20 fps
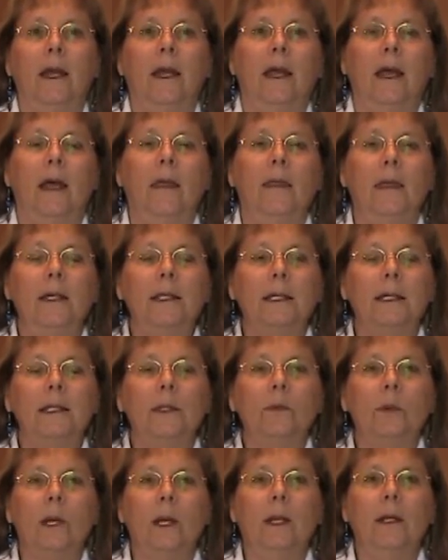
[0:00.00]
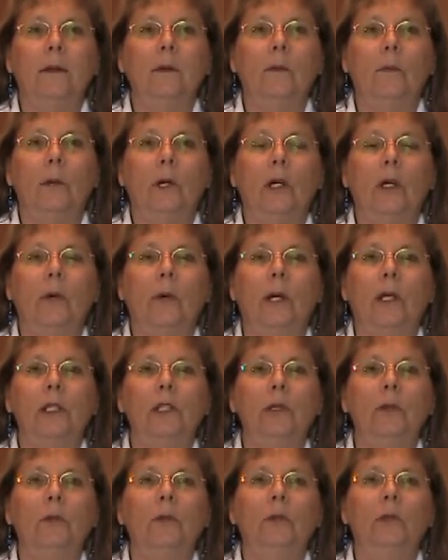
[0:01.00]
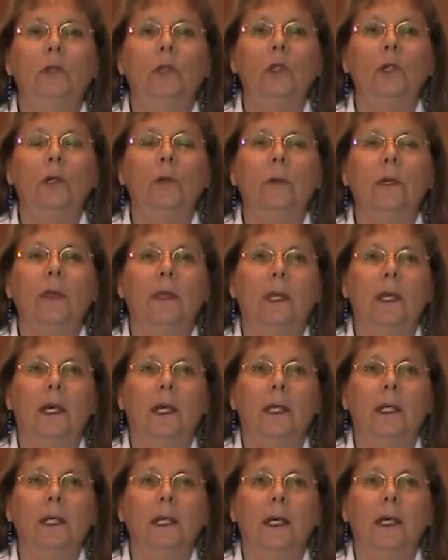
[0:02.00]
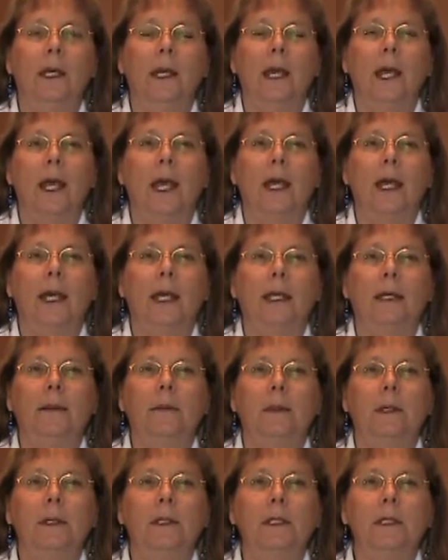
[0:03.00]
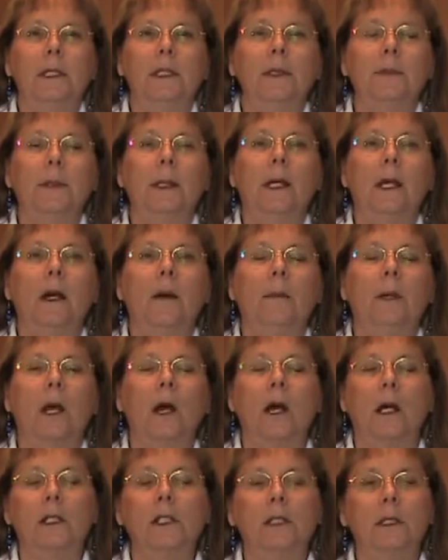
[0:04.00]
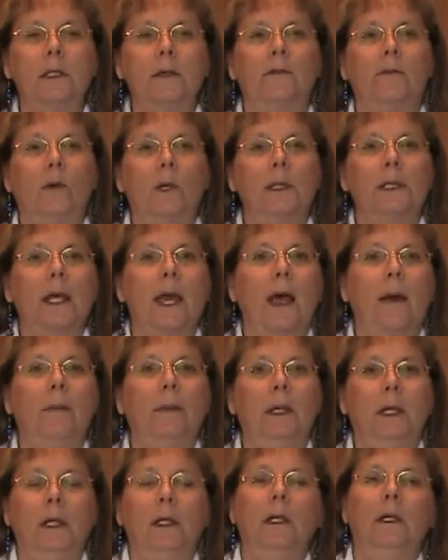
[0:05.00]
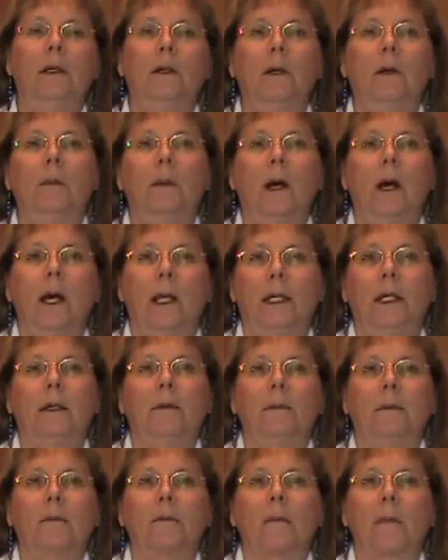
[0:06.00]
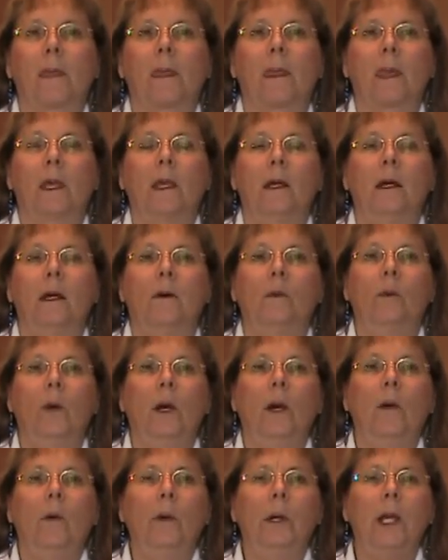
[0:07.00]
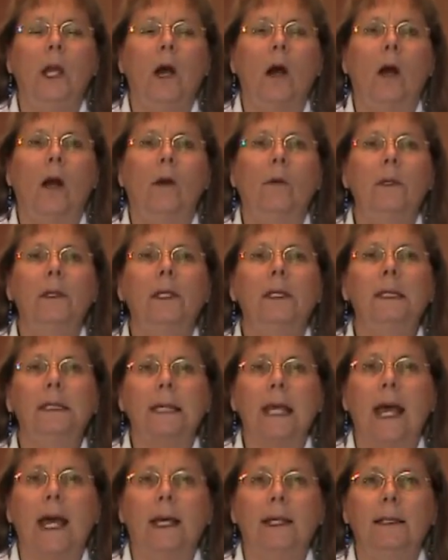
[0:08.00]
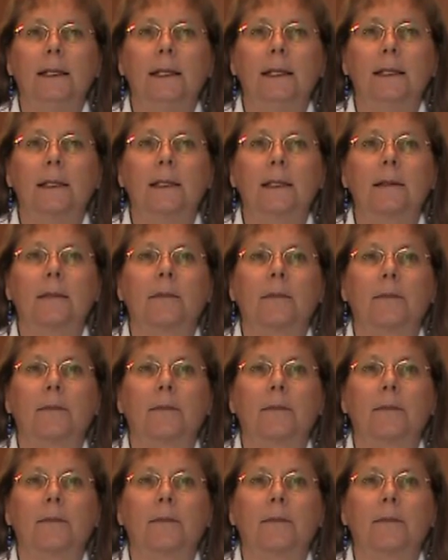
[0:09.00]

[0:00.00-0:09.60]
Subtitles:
And this is when we're going to look within and just become conscious of what's happening in our body, where we are with the sadness,